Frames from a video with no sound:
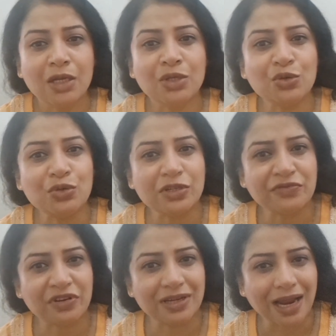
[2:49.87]
two
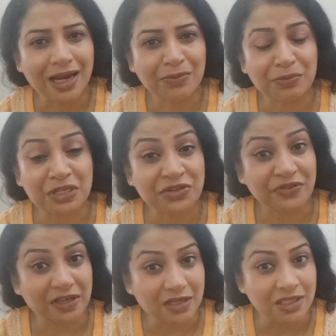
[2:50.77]
different
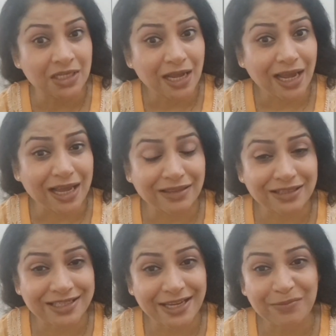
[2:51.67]
atmospheres at the
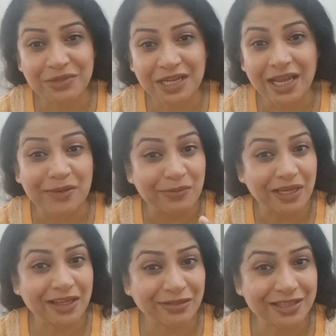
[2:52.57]
same time
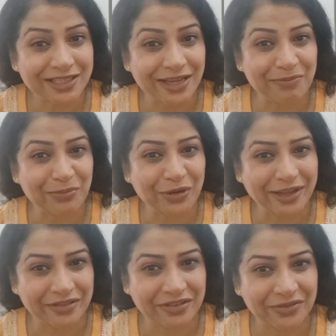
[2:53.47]
in the same
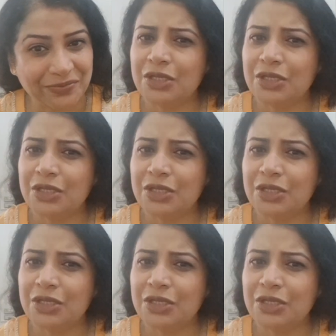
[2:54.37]
breath.